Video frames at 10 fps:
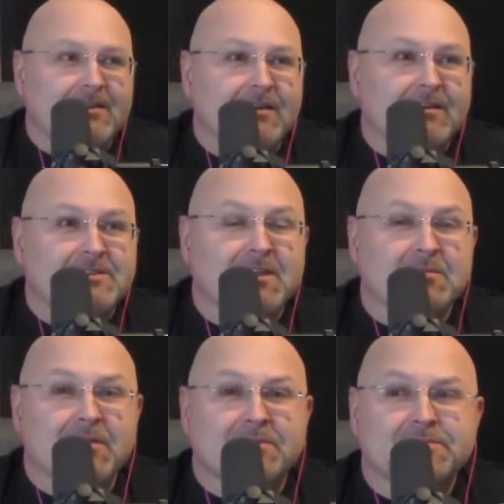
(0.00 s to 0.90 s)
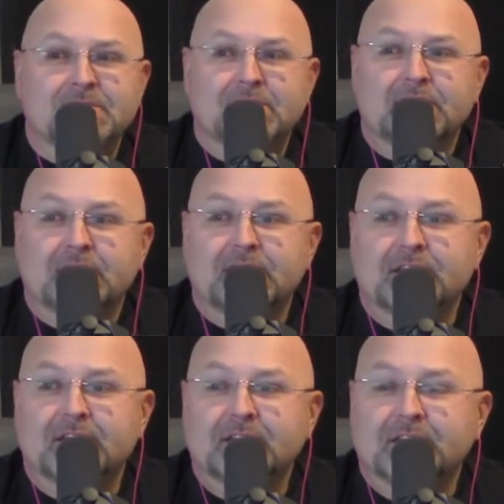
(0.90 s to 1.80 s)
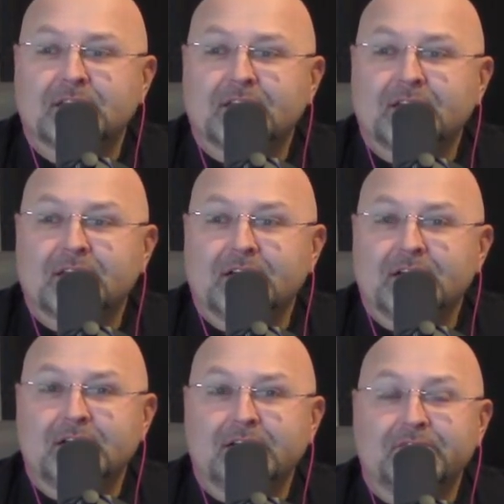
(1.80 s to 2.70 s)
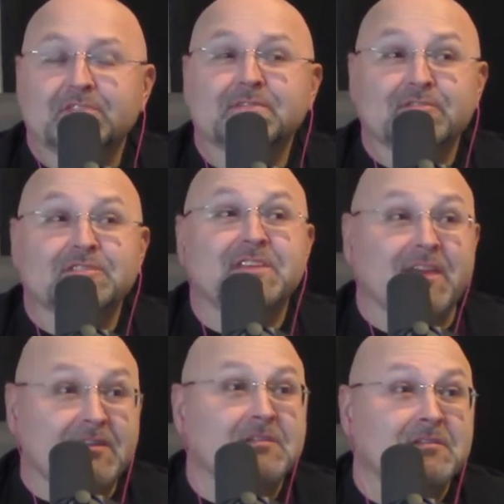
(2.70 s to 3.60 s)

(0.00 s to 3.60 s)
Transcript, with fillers: Uh, ten Commandments. Tell them what they've won. Uh, first of all, there's ten.